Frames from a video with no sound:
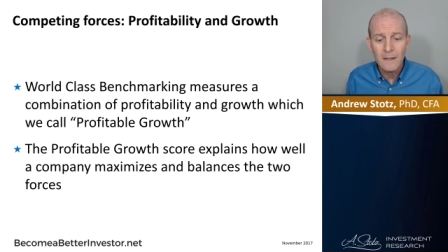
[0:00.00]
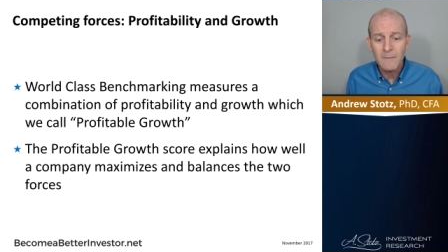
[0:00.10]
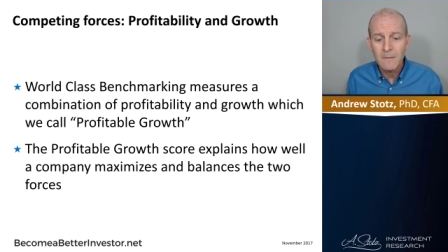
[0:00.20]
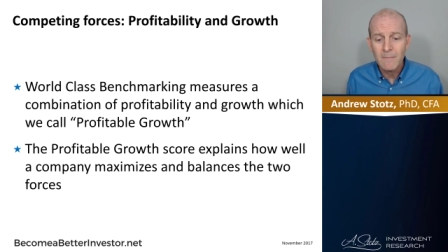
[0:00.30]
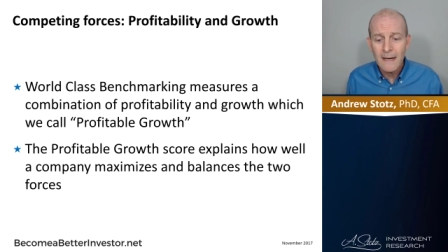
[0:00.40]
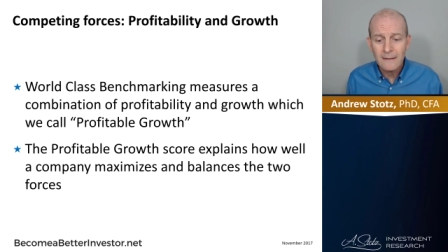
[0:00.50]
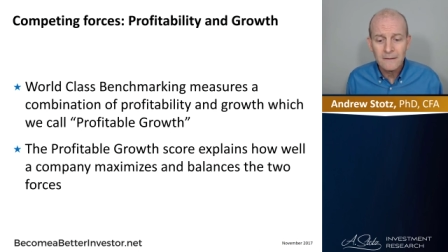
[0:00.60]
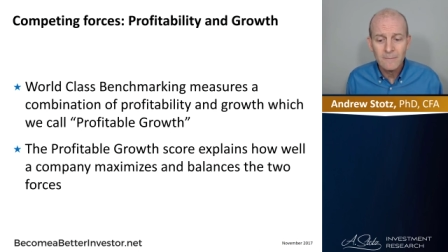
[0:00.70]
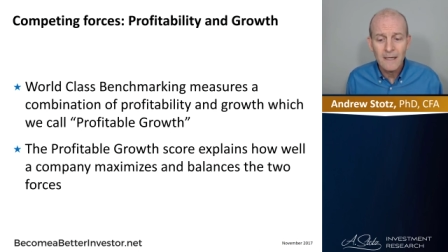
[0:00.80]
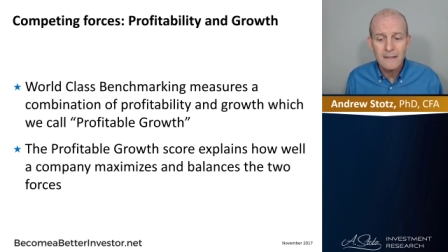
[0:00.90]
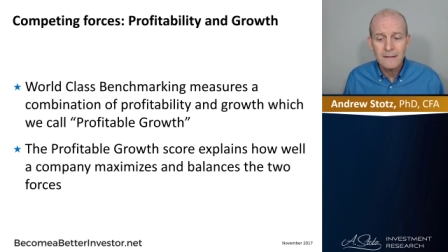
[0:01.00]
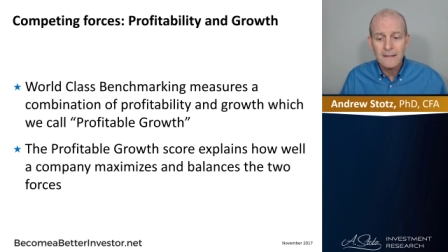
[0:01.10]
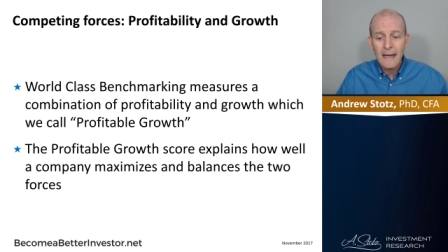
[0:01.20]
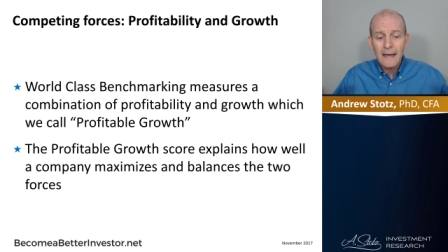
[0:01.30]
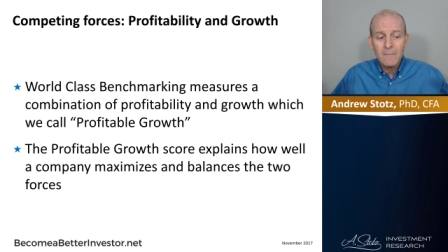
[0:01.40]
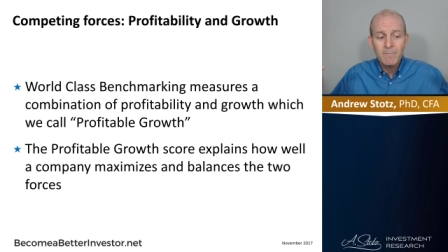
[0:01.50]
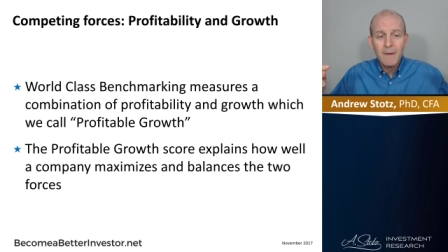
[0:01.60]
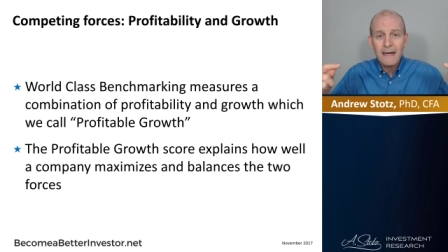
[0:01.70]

company maximizes and